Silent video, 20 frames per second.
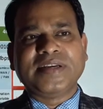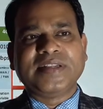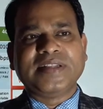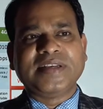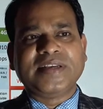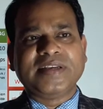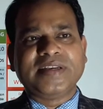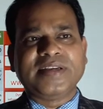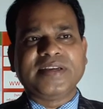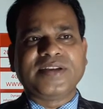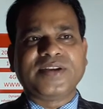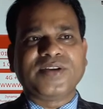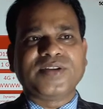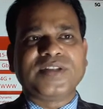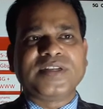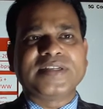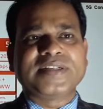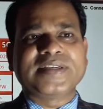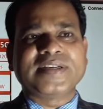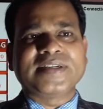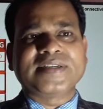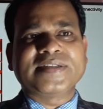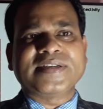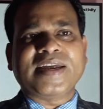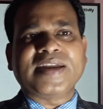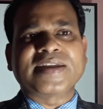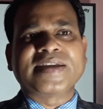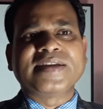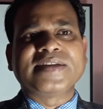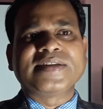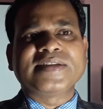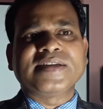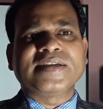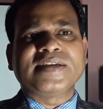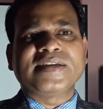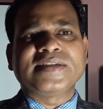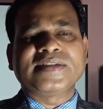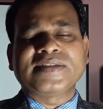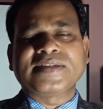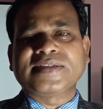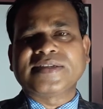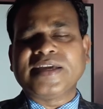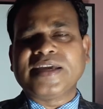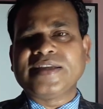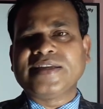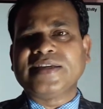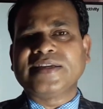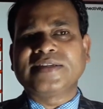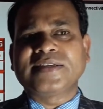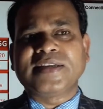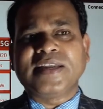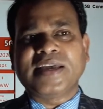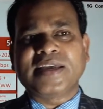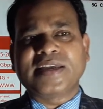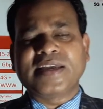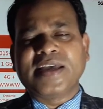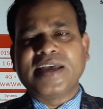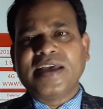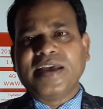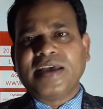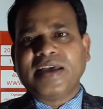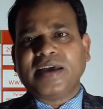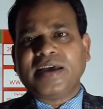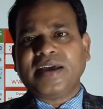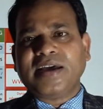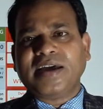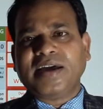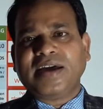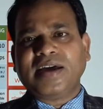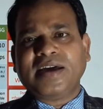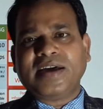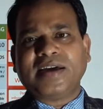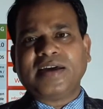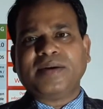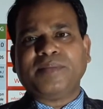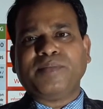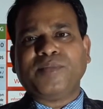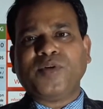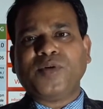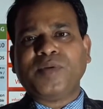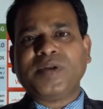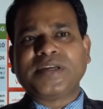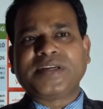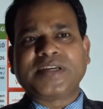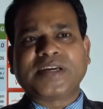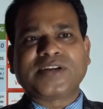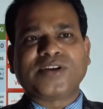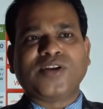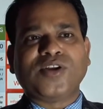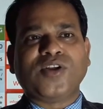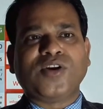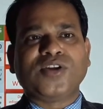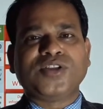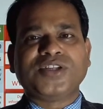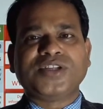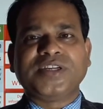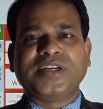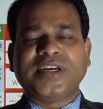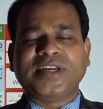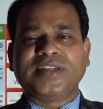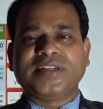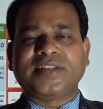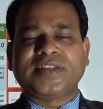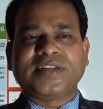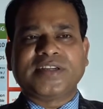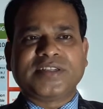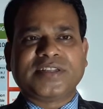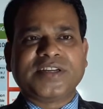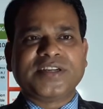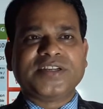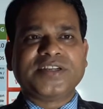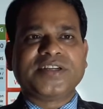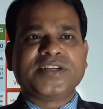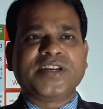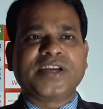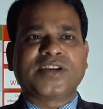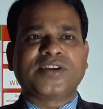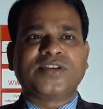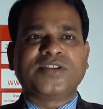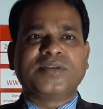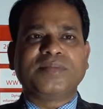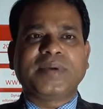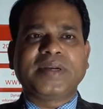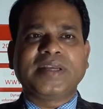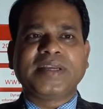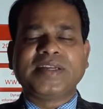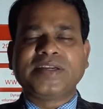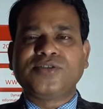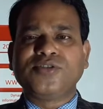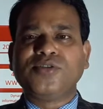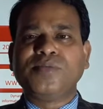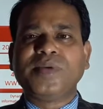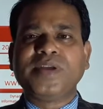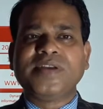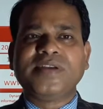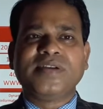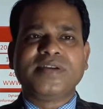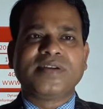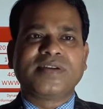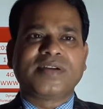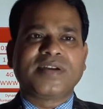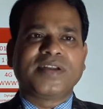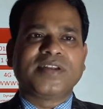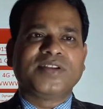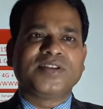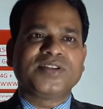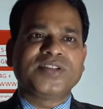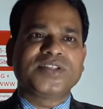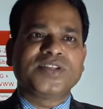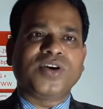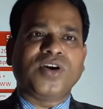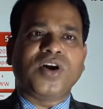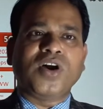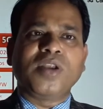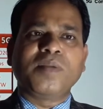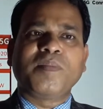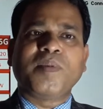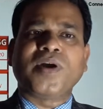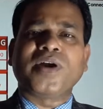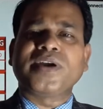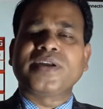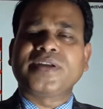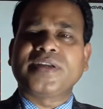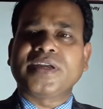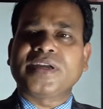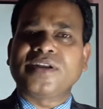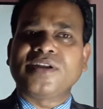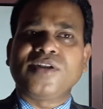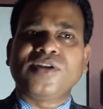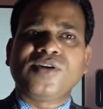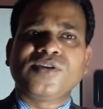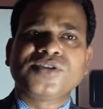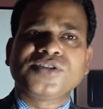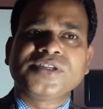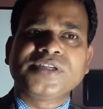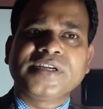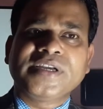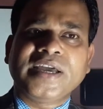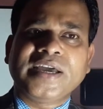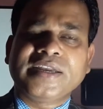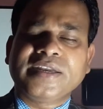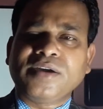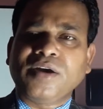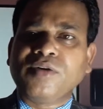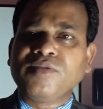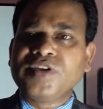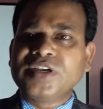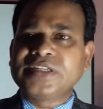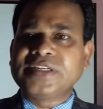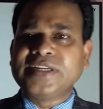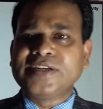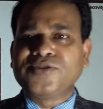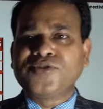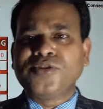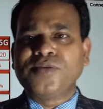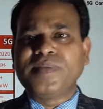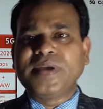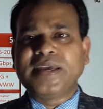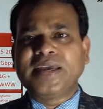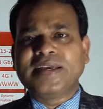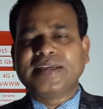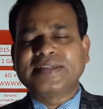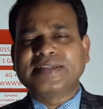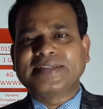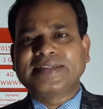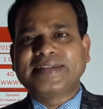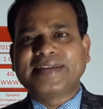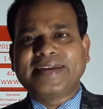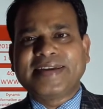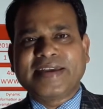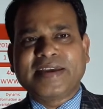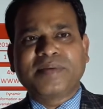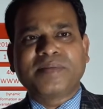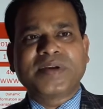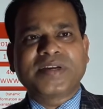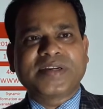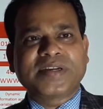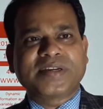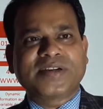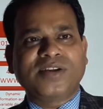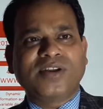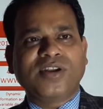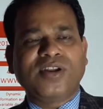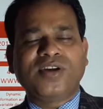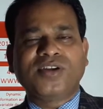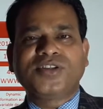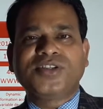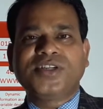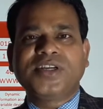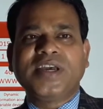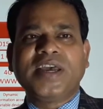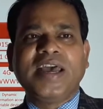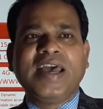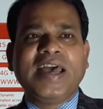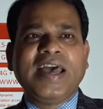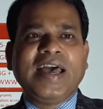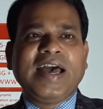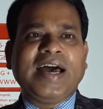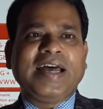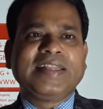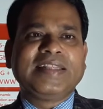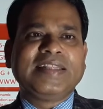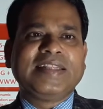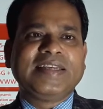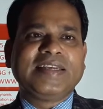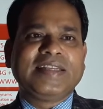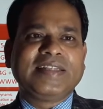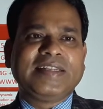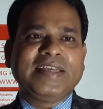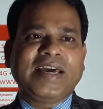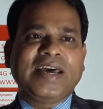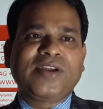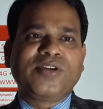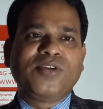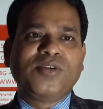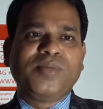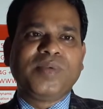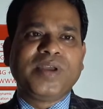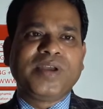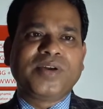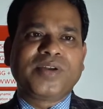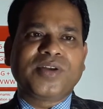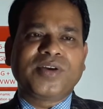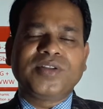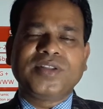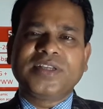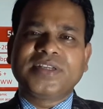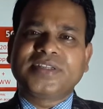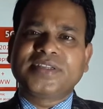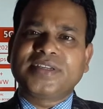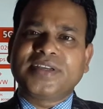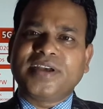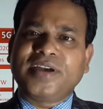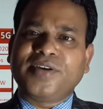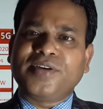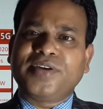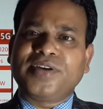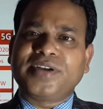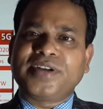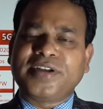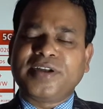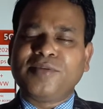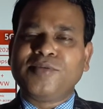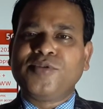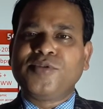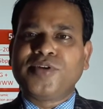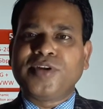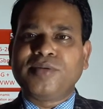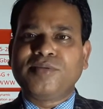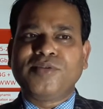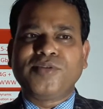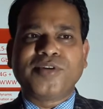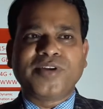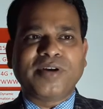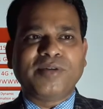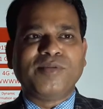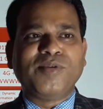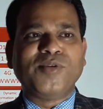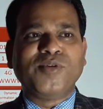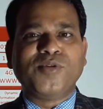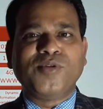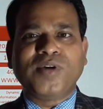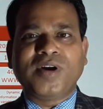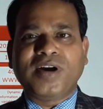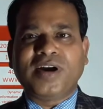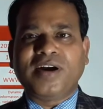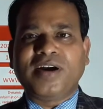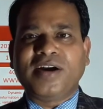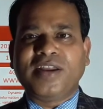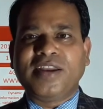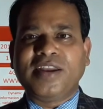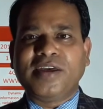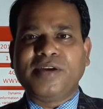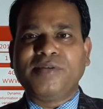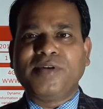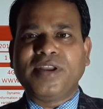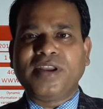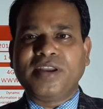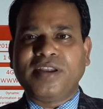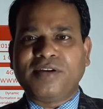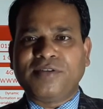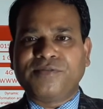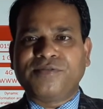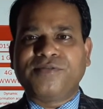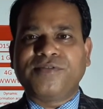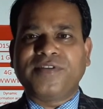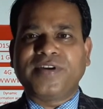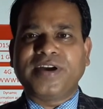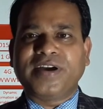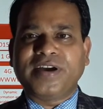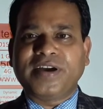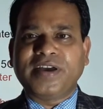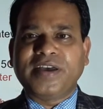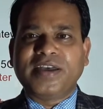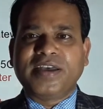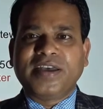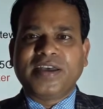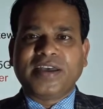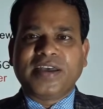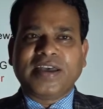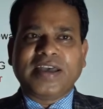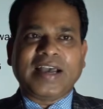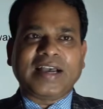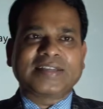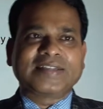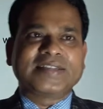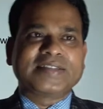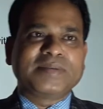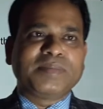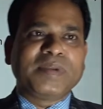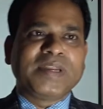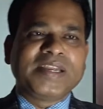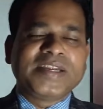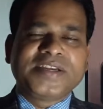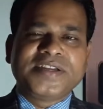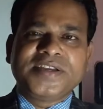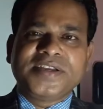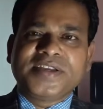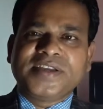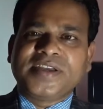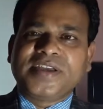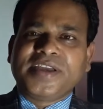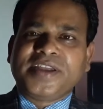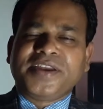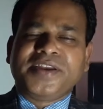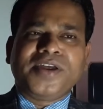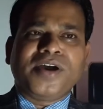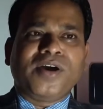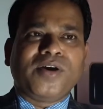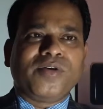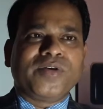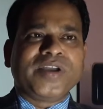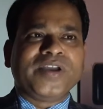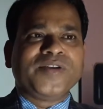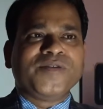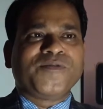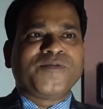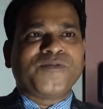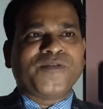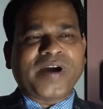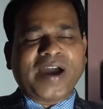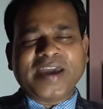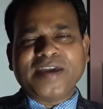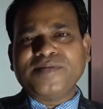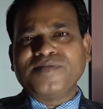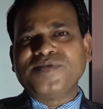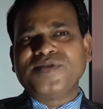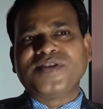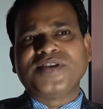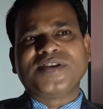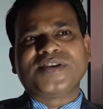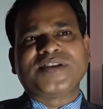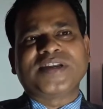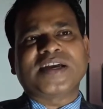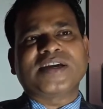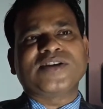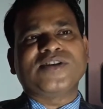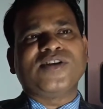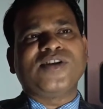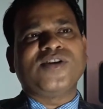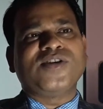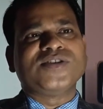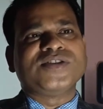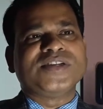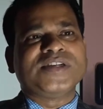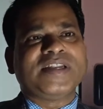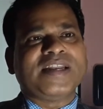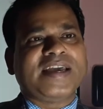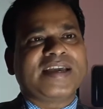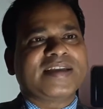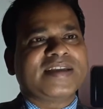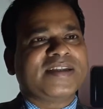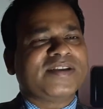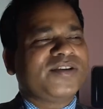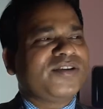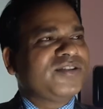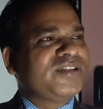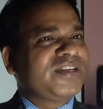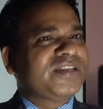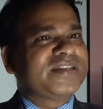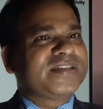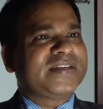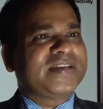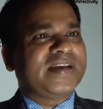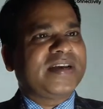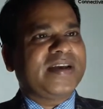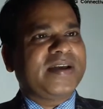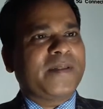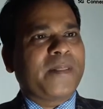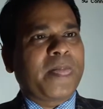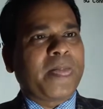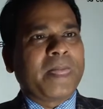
the this circuit stages, like mobile technology and 3G technology, but it will be here, this is all pocket technology, and obviously it will be a CDMA technology, and there will be this WWW level of accessibility. Now in 5G technology, like this it